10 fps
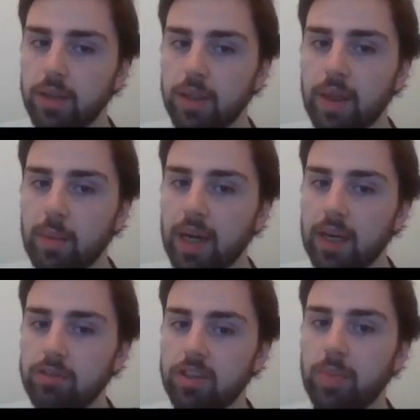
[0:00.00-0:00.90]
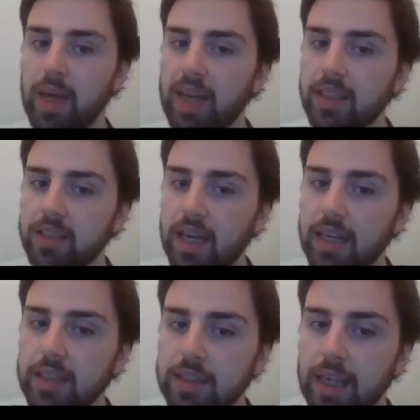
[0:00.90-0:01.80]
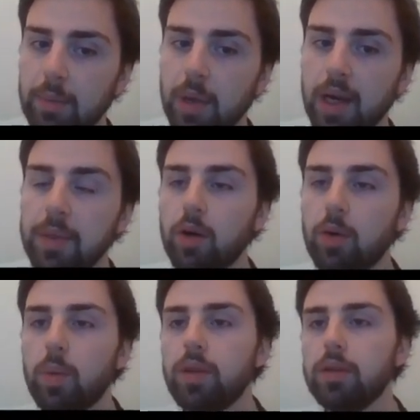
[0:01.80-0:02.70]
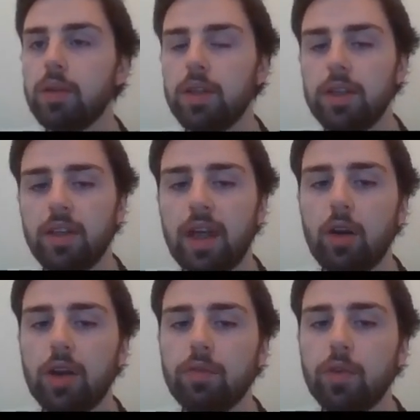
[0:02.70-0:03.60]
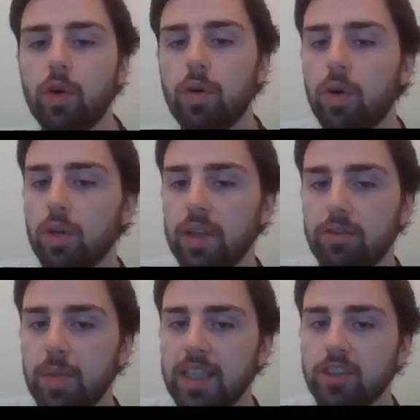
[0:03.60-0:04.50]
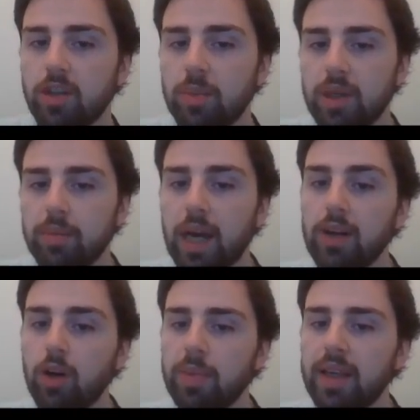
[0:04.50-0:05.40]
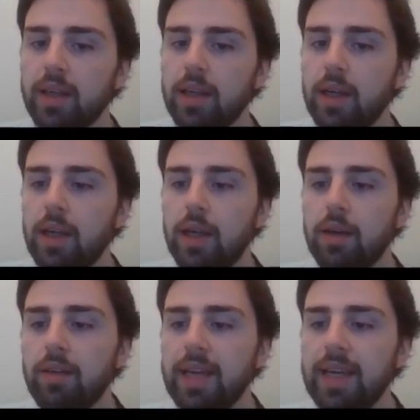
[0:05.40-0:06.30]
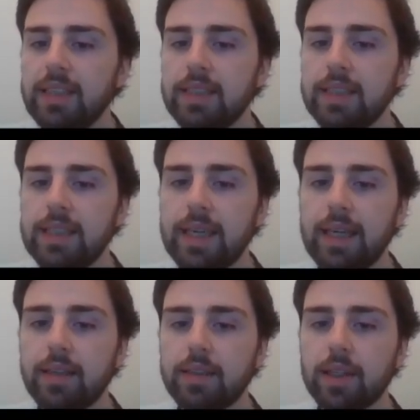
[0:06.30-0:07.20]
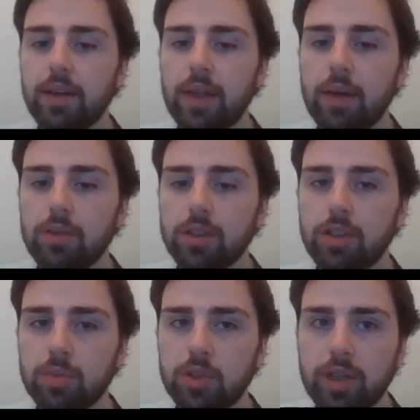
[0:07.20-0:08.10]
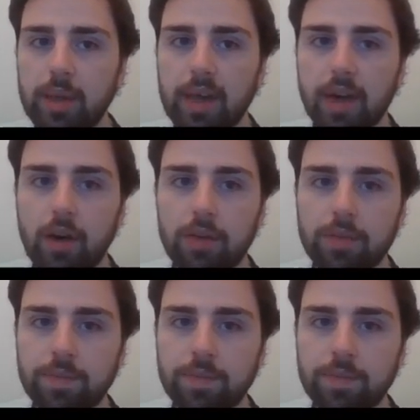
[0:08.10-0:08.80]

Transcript: They might get onto the page and it might be not what they're looking for, or the information might not be very easy to see. So they'll just jump straight back off.